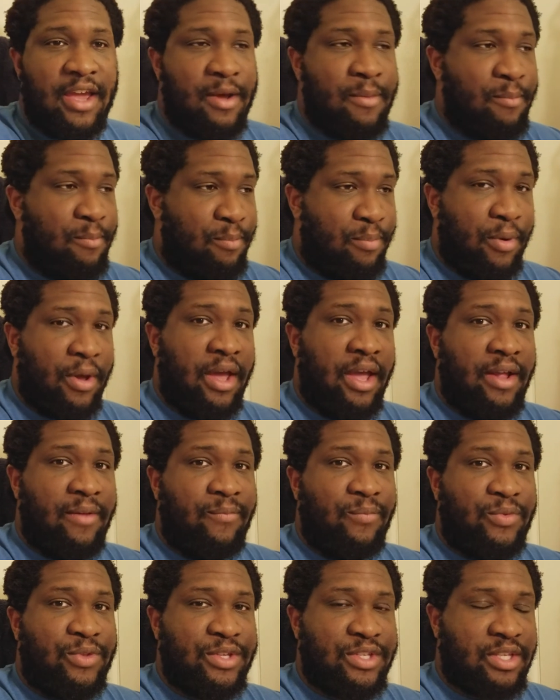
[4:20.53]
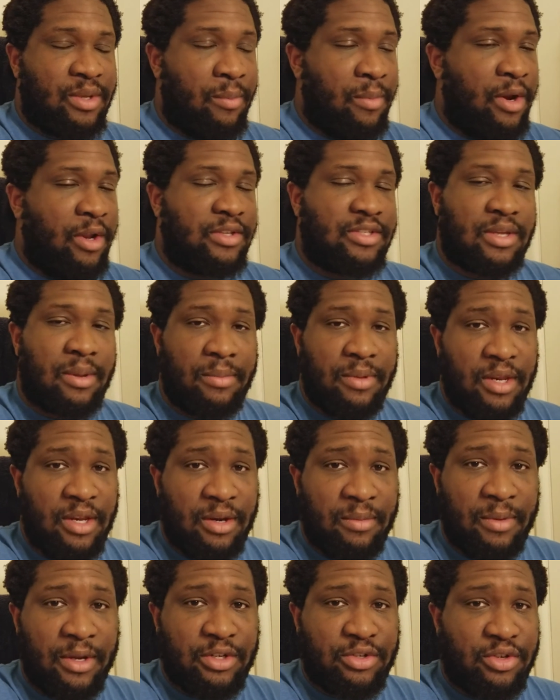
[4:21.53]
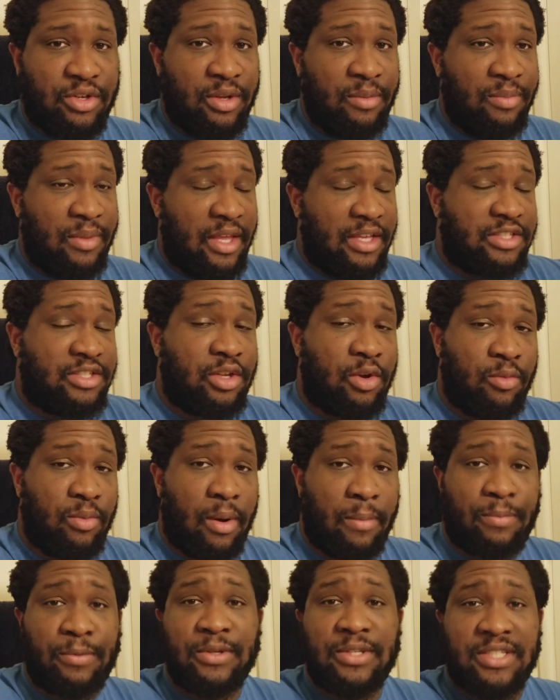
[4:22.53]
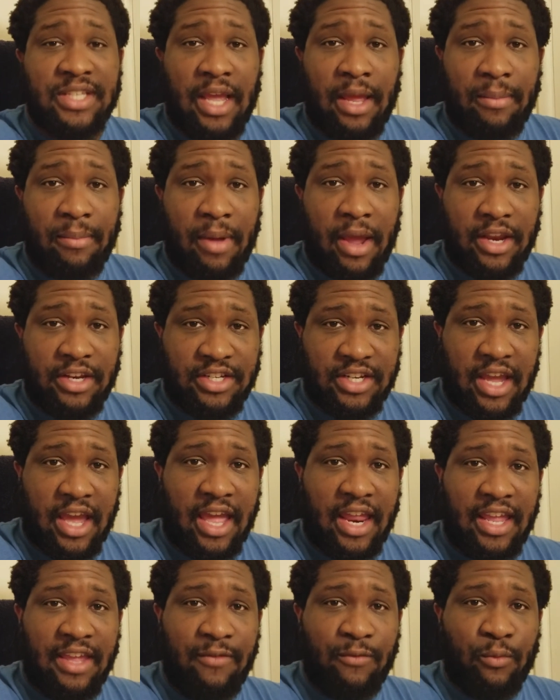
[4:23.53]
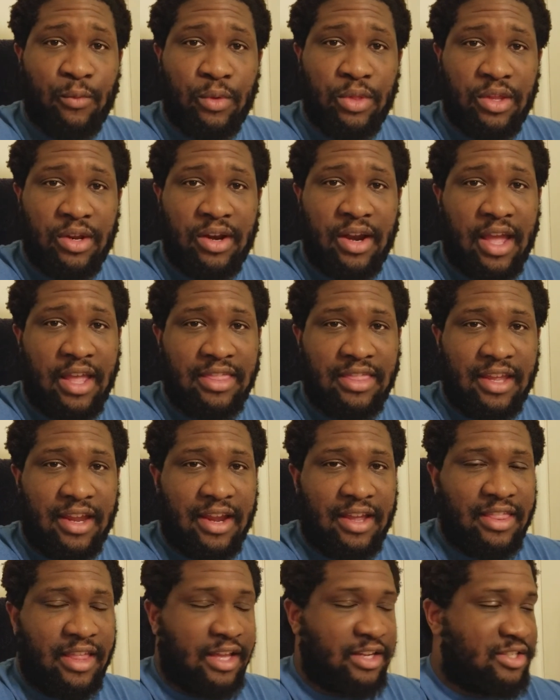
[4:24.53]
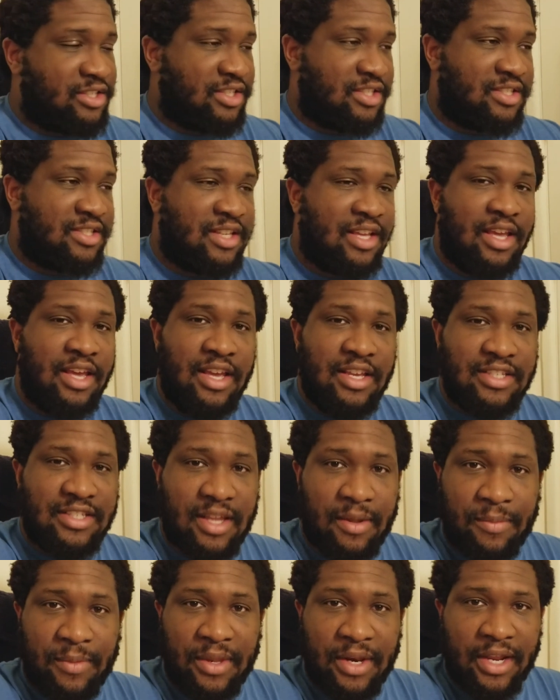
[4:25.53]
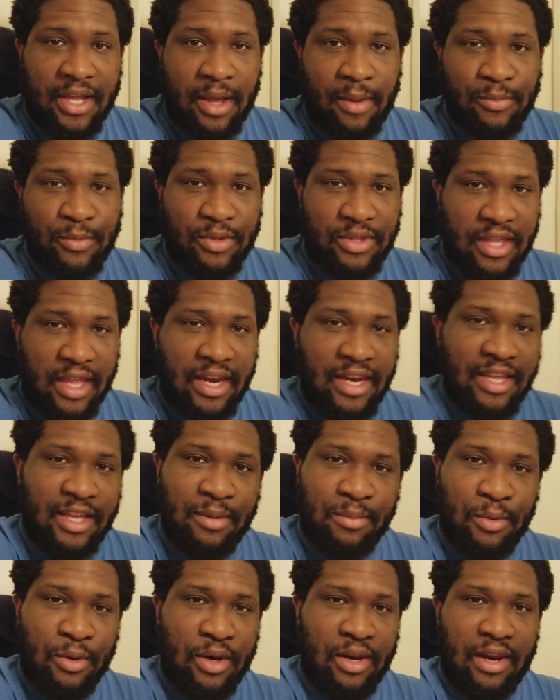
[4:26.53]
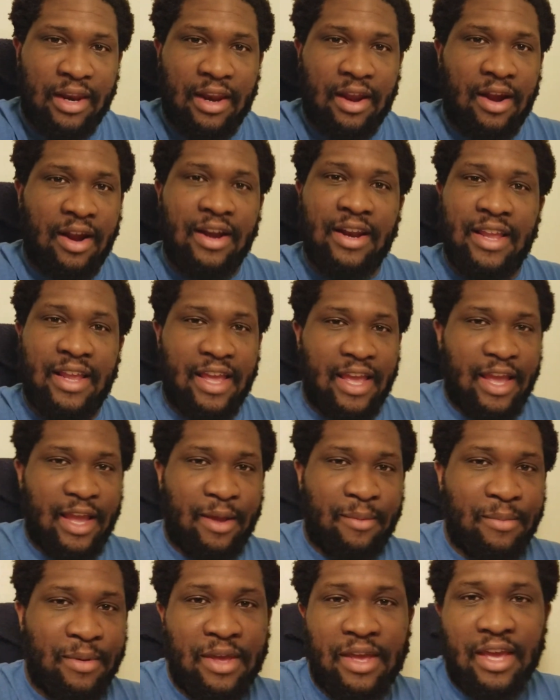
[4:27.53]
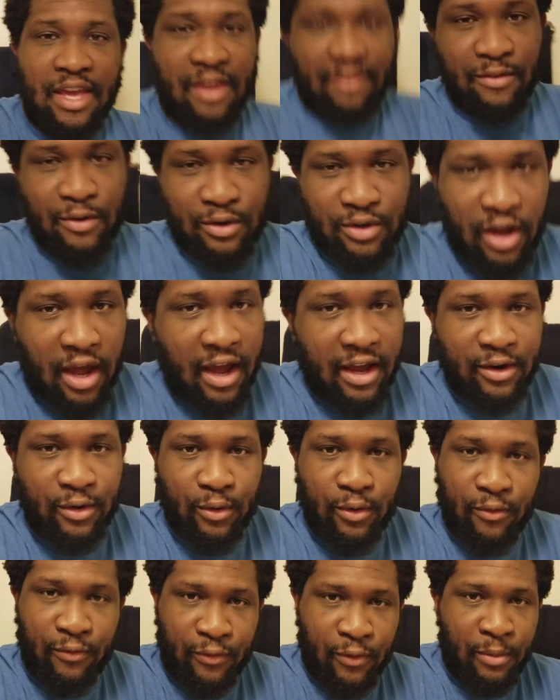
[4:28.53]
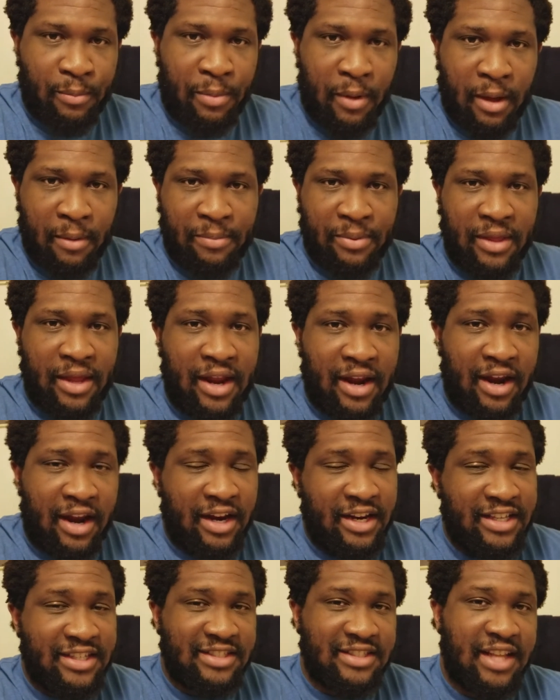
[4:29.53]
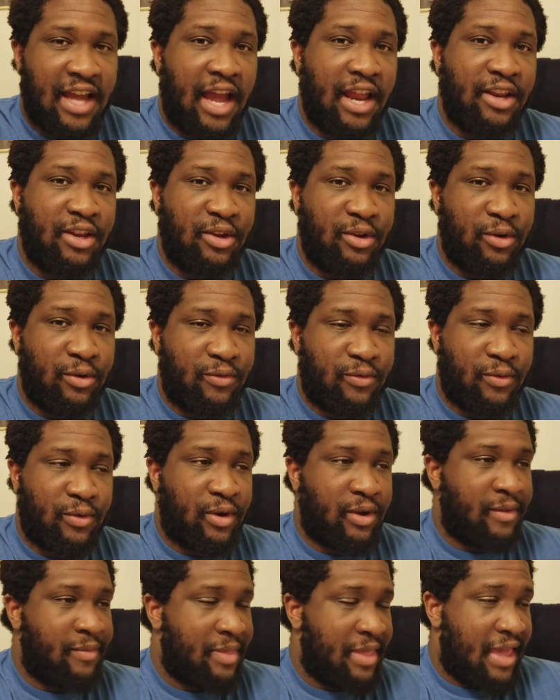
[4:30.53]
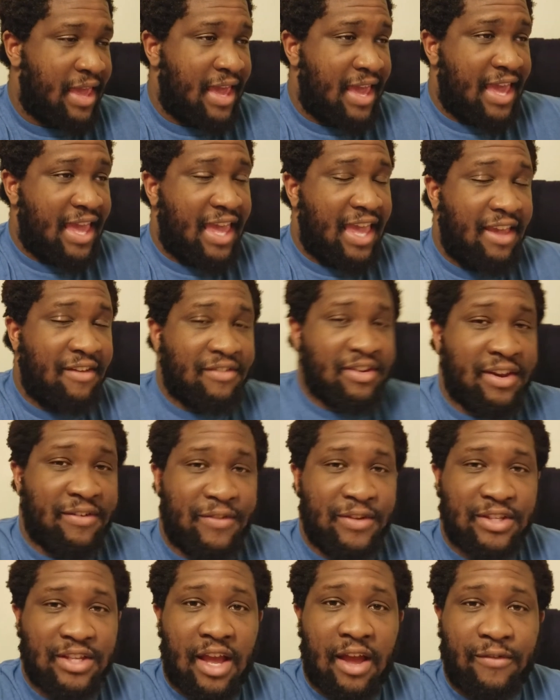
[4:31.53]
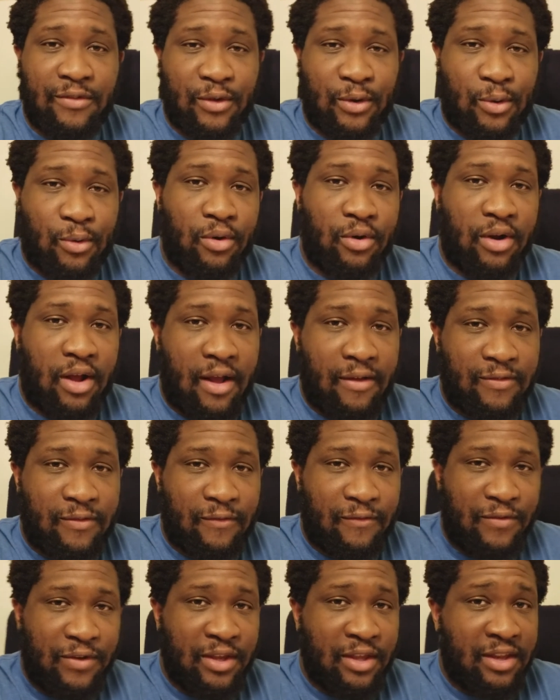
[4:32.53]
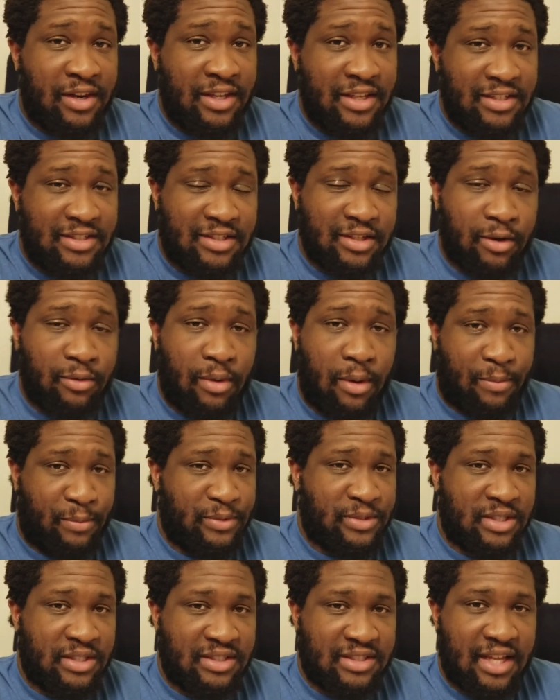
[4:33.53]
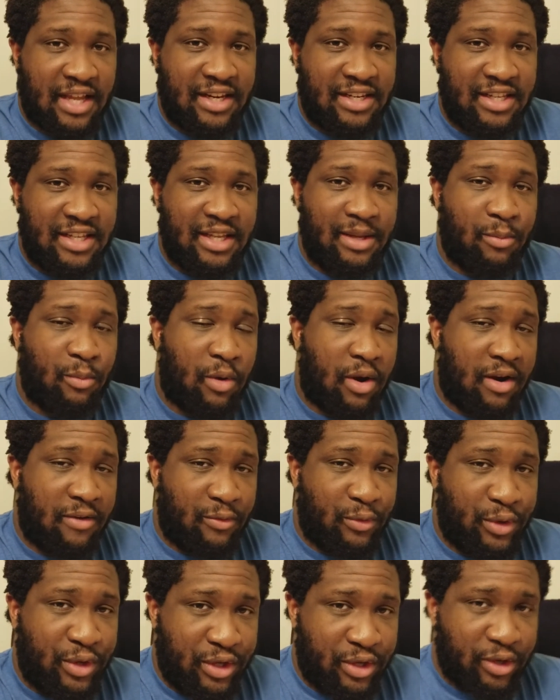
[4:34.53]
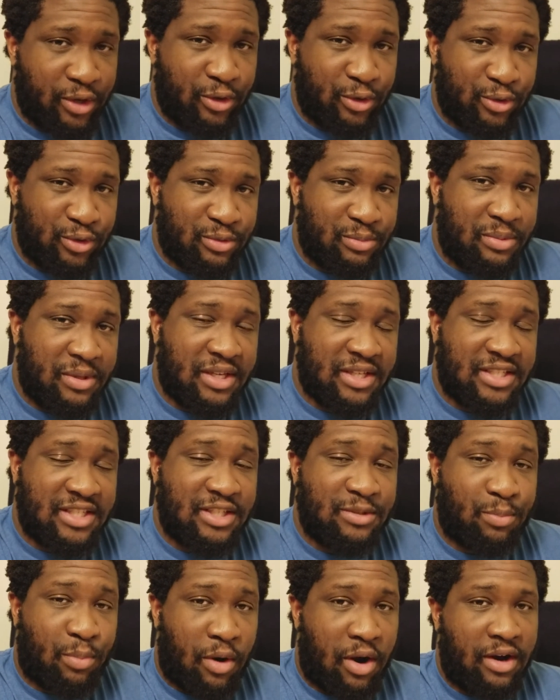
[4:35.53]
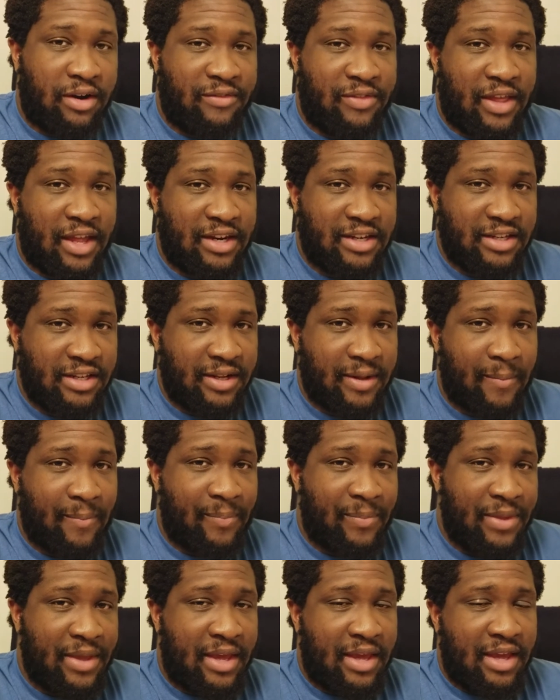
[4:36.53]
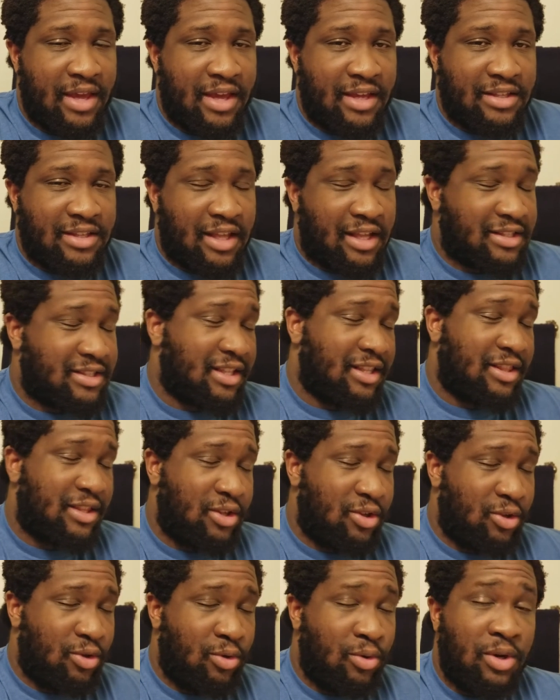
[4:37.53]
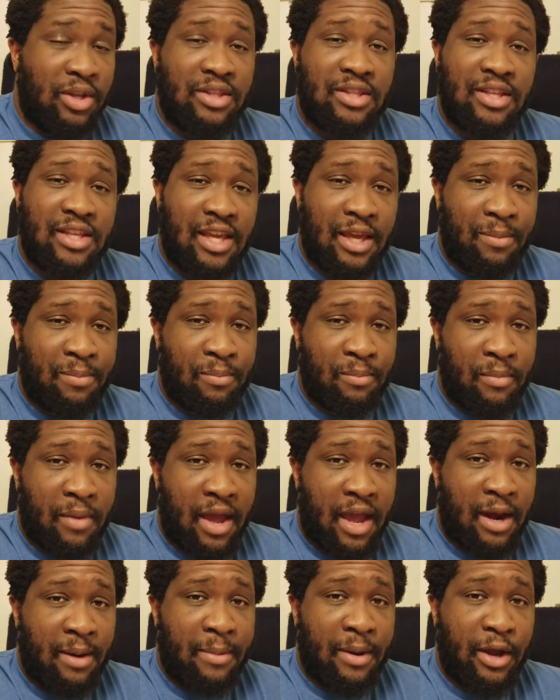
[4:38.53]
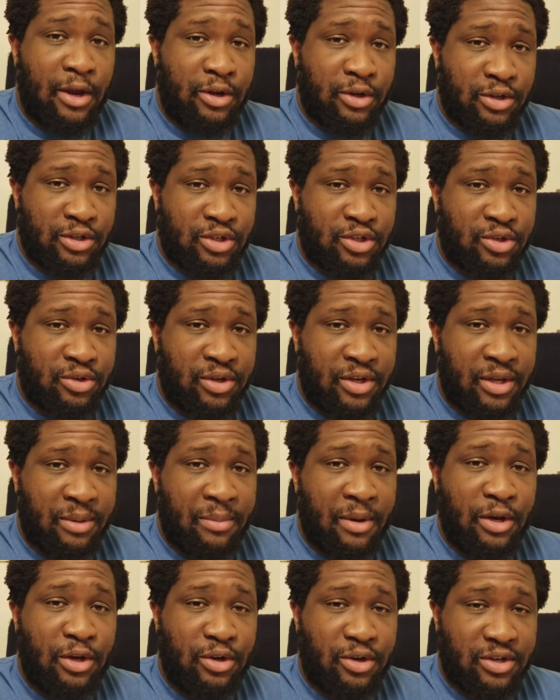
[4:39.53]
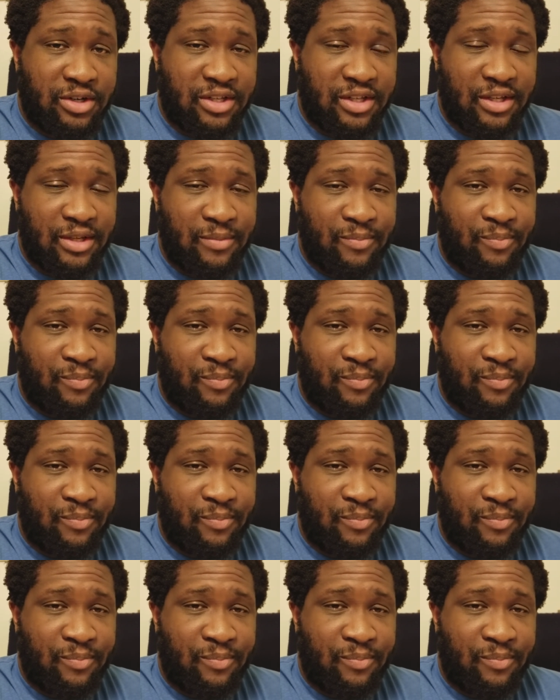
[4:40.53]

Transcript: But to someone else coming into my stream, they still represent my chat even when they're not there. That's just something that comes with any community or any game. If you're talking to a football player and he's not in uniform, even if he's off the court or off the field, he still represents that team wherever he goes because he's part of that team. So that's something you need to keep in mind about your stream and your team.